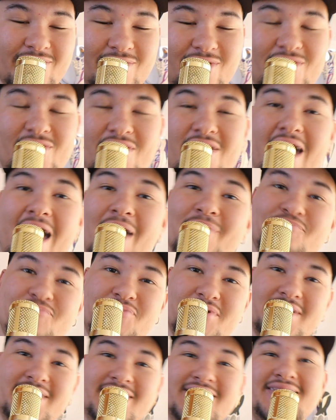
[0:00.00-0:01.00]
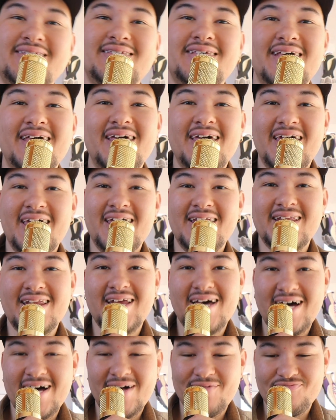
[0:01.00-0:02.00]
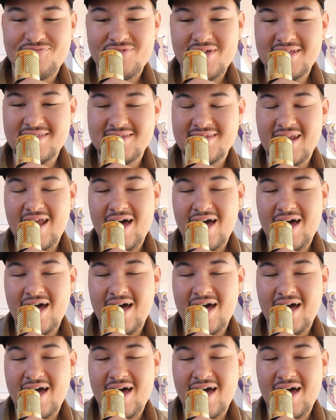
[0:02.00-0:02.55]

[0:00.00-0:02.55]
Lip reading: rampant in South